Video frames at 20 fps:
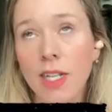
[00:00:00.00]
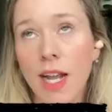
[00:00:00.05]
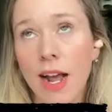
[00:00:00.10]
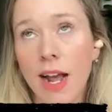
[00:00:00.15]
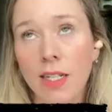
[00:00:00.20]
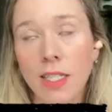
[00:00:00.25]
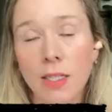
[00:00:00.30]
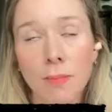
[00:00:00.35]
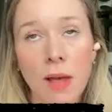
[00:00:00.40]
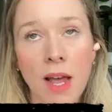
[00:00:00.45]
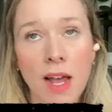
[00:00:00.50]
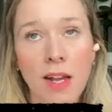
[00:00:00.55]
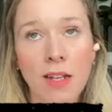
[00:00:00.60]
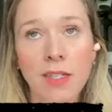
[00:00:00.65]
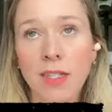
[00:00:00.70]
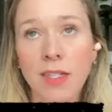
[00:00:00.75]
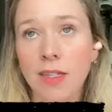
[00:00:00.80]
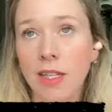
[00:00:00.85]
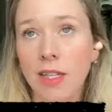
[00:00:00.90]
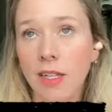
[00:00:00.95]

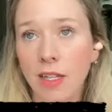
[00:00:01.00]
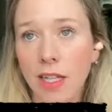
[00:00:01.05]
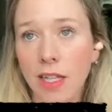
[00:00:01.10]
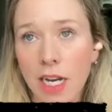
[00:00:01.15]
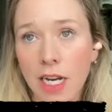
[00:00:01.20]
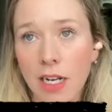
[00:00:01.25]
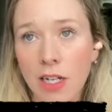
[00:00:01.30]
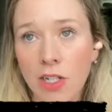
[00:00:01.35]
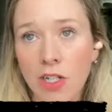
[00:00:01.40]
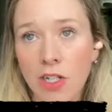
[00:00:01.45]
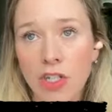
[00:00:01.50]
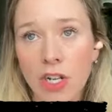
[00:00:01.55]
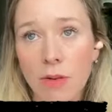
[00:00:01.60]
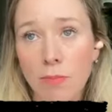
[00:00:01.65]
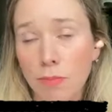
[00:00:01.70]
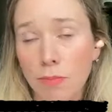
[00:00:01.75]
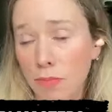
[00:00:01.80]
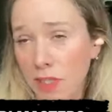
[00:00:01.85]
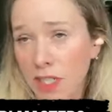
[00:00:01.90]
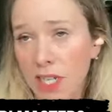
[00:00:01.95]
aspects the leadership
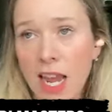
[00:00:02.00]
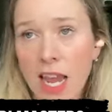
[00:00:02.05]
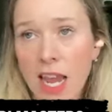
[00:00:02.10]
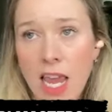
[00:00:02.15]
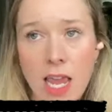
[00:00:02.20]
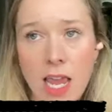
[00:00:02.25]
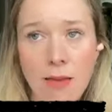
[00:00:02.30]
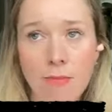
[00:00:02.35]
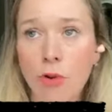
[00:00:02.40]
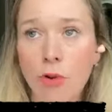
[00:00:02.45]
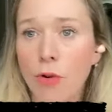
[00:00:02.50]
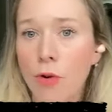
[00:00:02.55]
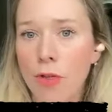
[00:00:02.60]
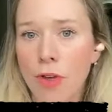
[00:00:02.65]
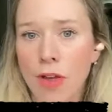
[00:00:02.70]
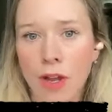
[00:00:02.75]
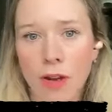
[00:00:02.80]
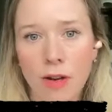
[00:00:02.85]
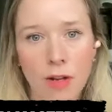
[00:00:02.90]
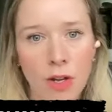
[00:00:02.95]
team or
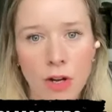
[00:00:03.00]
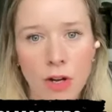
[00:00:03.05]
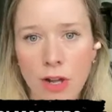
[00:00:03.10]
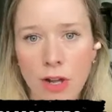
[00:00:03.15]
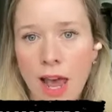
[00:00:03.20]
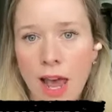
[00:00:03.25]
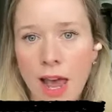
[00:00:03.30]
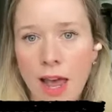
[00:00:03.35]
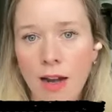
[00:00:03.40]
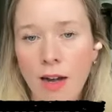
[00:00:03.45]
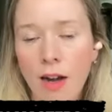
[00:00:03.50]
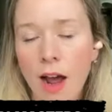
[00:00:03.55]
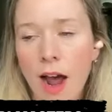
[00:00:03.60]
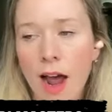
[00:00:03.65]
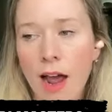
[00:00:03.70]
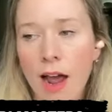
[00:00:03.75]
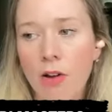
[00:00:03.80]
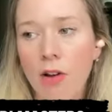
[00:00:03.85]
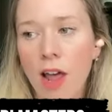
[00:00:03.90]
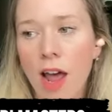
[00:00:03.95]
the head
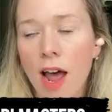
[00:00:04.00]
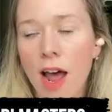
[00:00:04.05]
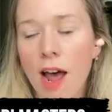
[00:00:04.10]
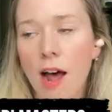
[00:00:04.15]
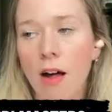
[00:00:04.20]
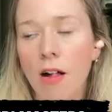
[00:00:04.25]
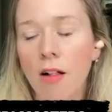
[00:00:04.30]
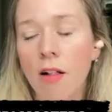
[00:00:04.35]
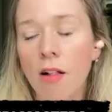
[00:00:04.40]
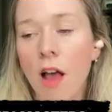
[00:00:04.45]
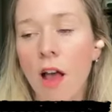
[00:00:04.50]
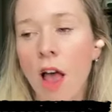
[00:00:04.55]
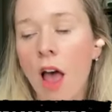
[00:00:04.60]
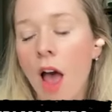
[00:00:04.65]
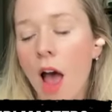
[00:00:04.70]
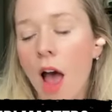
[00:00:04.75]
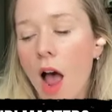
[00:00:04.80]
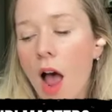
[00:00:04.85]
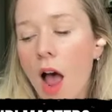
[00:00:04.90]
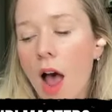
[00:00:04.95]
guy or gal,
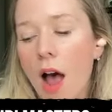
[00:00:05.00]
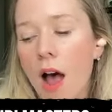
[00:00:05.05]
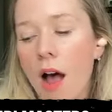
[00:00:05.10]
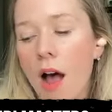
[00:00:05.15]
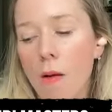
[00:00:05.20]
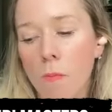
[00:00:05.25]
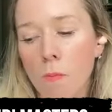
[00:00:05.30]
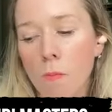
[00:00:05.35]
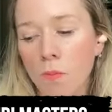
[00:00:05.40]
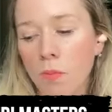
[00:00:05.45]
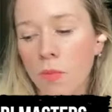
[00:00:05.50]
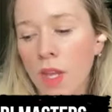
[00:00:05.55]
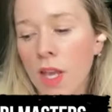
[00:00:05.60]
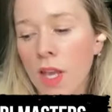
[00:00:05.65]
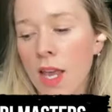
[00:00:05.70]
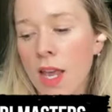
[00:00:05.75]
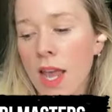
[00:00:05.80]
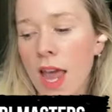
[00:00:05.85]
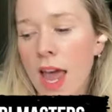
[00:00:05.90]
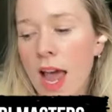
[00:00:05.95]
and
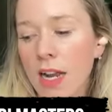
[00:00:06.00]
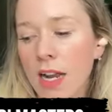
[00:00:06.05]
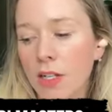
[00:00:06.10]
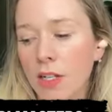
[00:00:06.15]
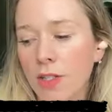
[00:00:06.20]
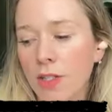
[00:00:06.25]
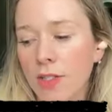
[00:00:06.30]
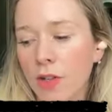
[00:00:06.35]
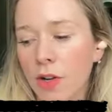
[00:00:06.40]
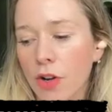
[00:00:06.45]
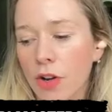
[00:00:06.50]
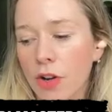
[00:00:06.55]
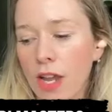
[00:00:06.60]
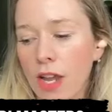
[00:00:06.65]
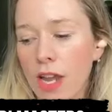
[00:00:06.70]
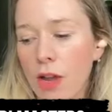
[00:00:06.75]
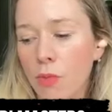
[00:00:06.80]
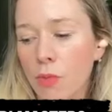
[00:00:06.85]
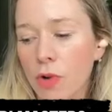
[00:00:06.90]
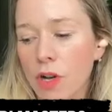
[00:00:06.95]
so
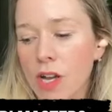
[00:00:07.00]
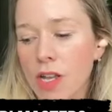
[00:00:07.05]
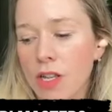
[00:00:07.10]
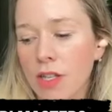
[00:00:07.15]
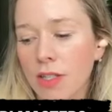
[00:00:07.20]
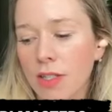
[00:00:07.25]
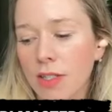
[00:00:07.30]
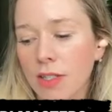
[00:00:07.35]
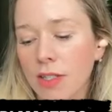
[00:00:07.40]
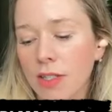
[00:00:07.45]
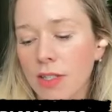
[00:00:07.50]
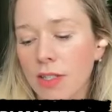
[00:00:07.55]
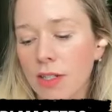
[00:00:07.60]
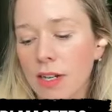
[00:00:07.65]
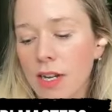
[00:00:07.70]
it was